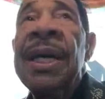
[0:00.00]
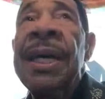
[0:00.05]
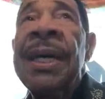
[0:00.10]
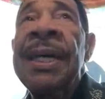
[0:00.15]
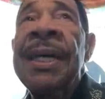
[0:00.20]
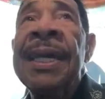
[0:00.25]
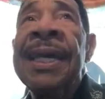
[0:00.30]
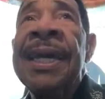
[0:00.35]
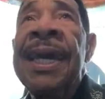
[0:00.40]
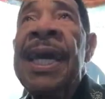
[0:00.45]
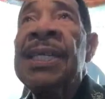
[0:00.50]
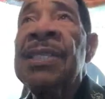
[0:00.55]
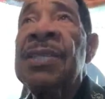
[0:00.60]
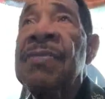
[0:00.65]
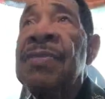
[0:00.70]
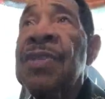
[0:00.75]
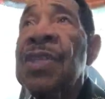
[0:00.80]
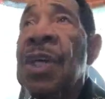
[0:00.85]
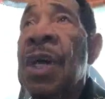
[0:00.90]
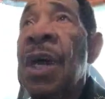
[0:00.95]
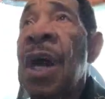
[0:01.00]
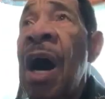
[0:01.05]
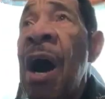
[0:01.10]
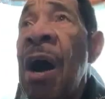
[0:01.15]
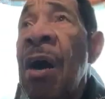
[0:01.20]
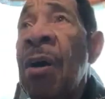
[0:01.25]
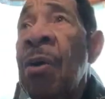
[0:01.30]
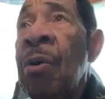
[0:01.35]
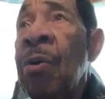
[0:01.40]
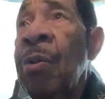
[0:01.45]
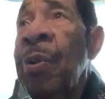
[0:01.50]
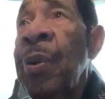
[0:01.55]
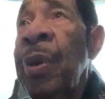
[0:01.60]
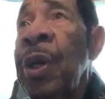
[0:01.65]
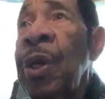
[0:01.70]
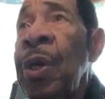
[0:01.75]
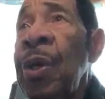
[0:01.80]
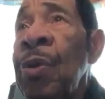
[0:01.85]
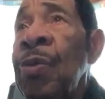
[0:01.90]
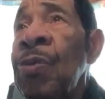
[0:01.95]
In the case of Chicago, we
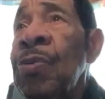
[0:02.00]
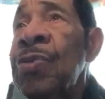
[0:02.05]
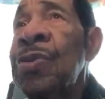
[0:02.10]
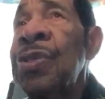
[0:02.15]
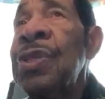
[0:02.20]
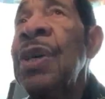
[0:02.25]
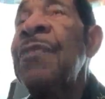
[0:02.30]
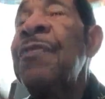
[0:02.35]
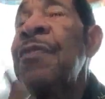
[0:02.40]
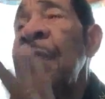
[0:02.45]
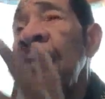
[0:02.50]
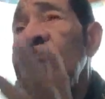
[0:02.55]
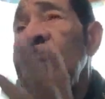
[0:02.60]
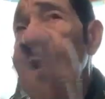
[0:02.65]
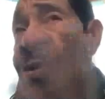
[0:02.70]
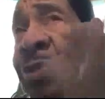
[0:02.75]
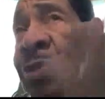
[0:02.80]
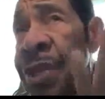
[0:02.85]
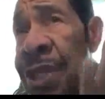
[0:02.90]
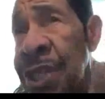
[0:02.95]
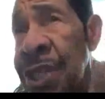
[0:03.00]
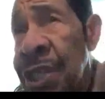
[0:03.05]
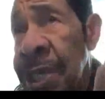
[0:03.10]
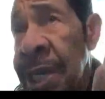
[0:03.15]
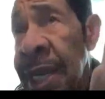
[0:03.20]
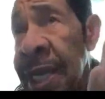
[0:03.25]
used different musicians